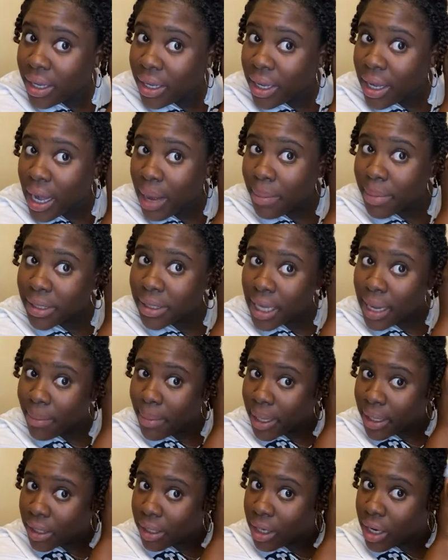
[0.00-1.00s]
I'm going to take my
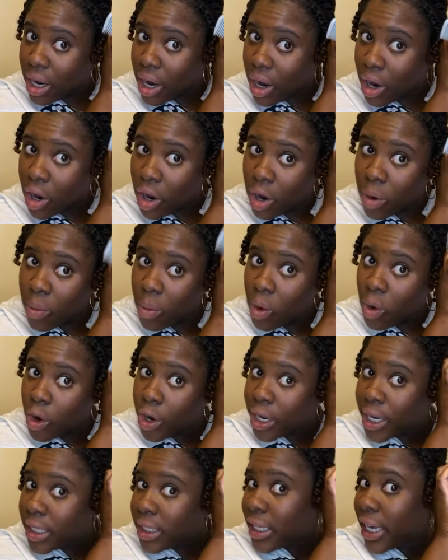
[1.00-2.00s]
little comb or you
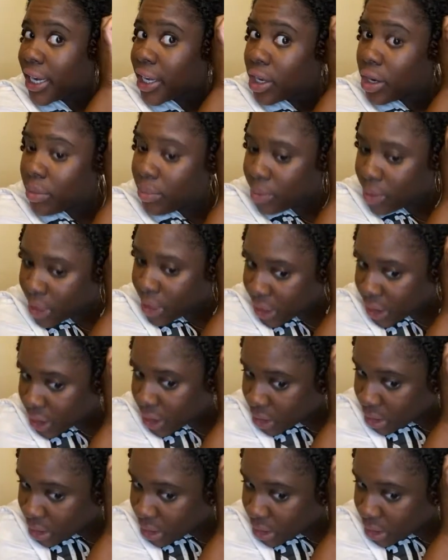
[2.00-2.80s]
can take your brush.